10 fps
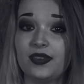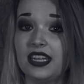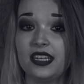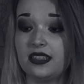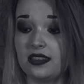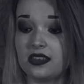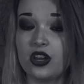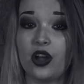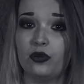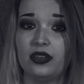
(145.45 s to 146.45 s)
he doesn't
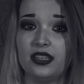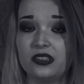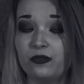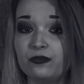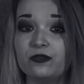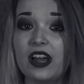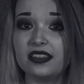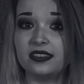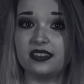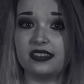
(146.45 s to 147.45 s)
know. He's
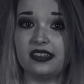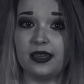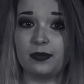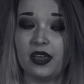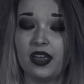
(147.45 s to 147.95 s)
fast asleep